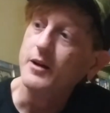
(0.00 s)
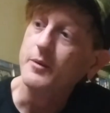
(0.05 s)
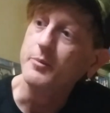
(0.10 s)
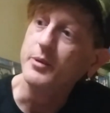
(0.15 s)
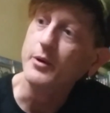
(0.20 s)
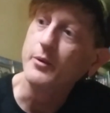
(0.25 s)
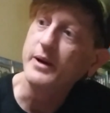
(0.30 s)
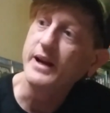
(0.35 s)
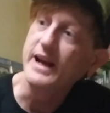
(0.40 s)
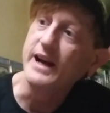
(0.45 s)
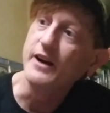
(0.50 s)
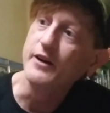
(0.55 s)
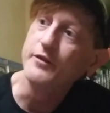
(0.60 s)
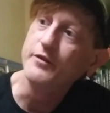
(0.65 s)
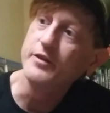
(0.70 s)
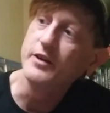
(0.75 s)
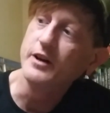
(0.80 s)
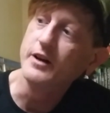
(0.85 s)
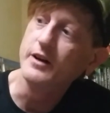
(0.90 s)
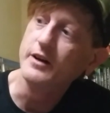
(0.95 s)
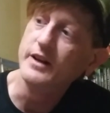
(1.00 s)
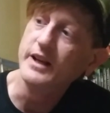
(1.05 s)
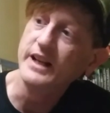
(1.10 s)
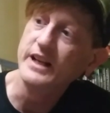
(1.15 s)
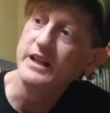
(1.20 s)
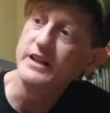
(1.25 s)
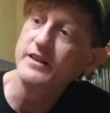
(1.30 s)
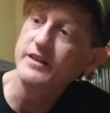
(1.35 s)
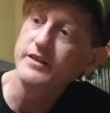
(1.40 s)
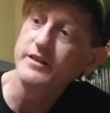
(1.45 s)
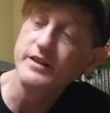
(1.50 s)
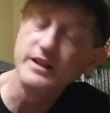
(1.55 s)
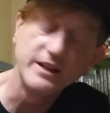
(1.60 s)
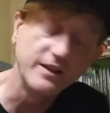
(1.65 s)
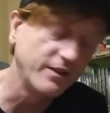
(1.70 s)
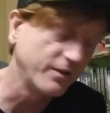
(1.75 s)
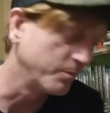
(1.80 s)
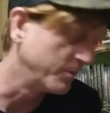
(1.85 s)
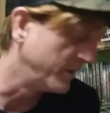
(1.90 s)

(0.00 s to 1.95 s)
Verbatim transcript: But we have, uh, and it's it's